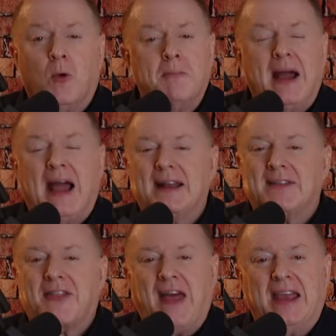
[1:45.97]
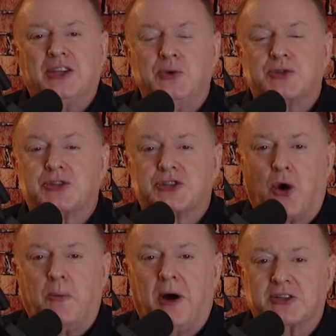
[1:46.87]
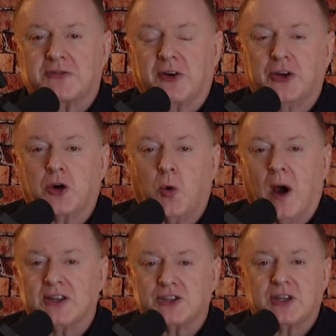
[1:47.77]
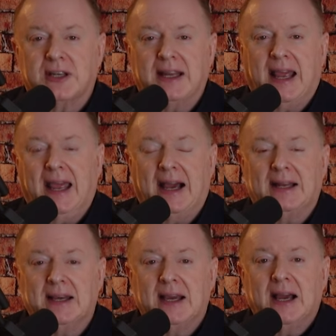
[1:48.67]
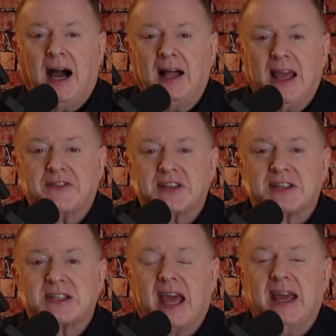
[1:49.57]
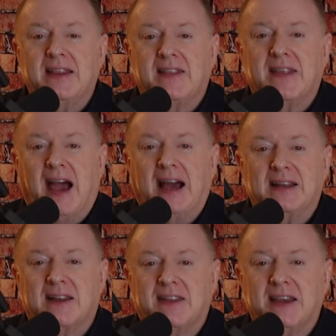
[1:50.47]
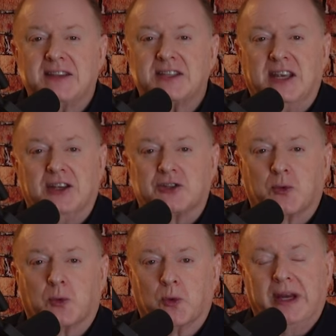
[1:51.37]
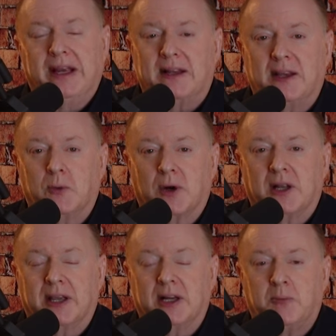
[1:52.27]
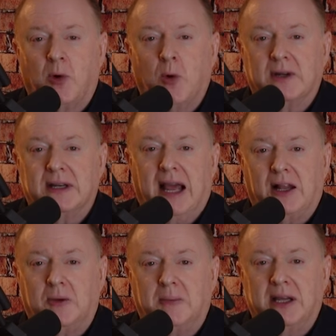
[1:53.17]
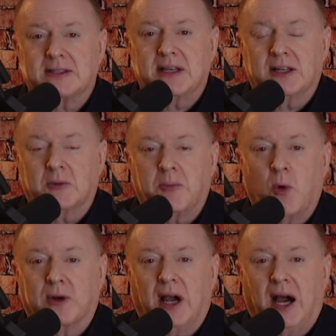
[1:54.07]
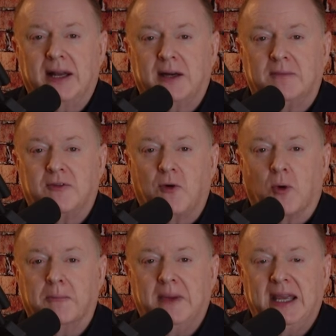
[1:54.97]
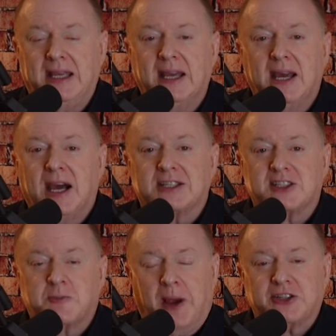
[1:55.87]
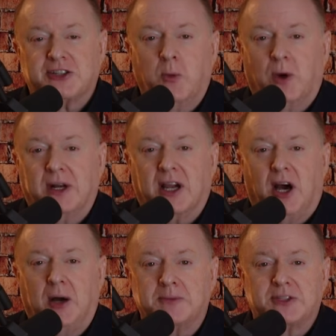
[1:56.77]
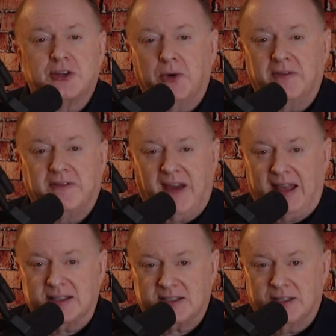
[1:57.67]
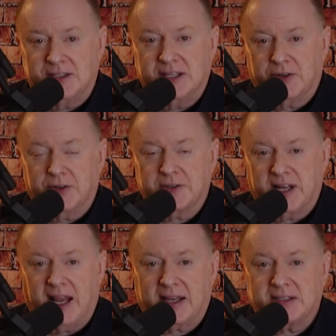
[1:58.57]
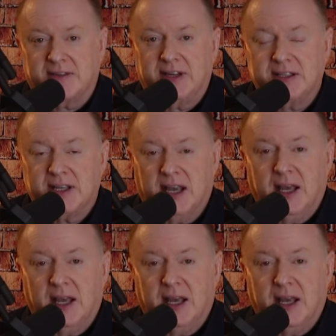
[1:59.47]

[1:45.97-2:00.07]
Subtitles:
Well, Matt, thank you so much for your question. And I'll have to say that this is really, really an important element and an important item for me, especially when it comes to events and dinners and activities.